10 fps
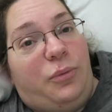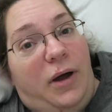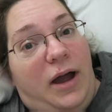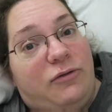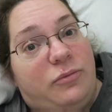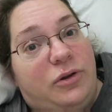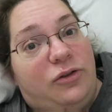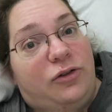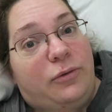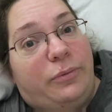why I haven't
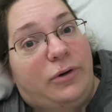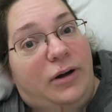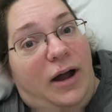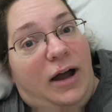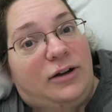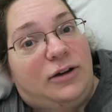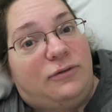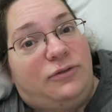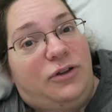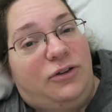been super
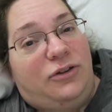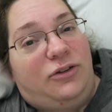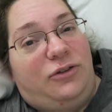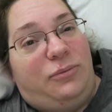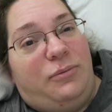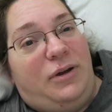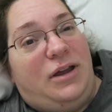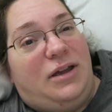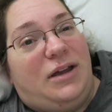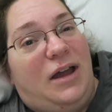active this
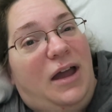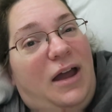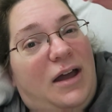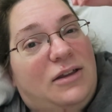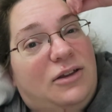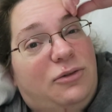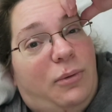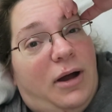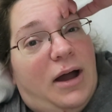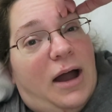week, and that's
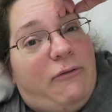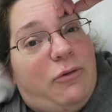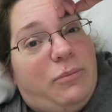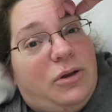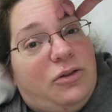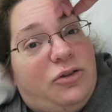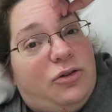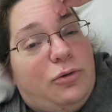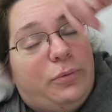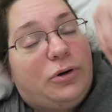why I haven't been
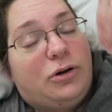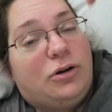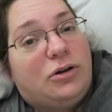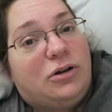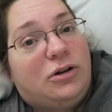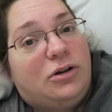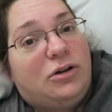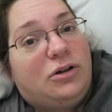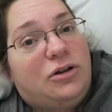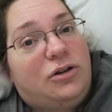super
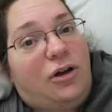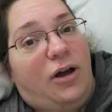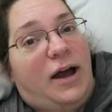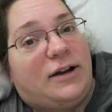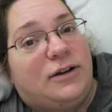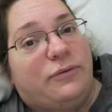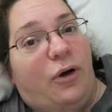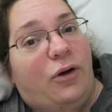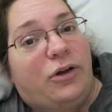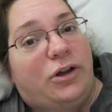active
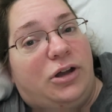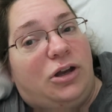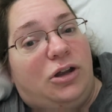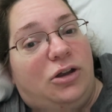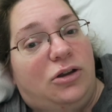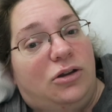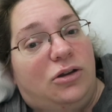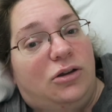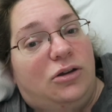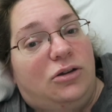on
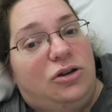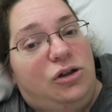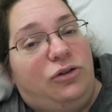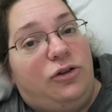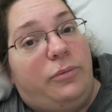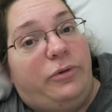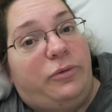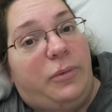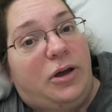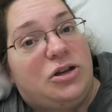YouTube
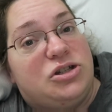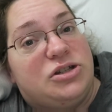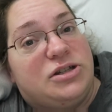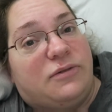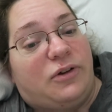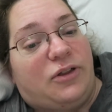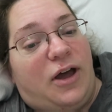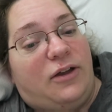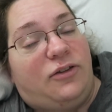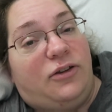as much and stuff like
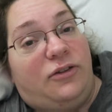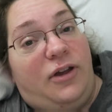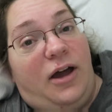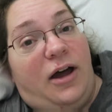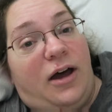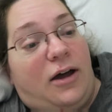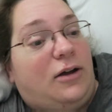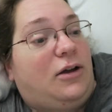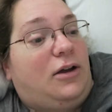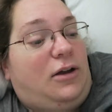that. It's 'cause yeah,
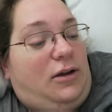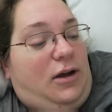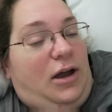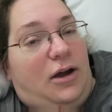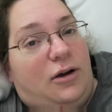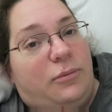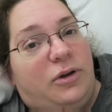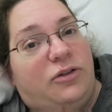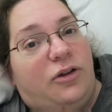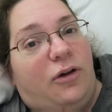I hurt
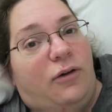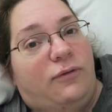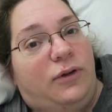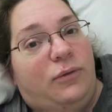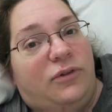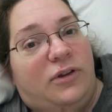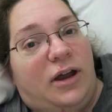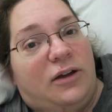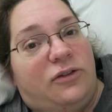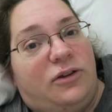myself. It was an
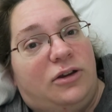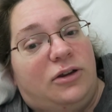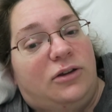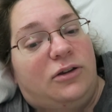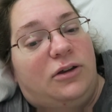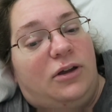accident,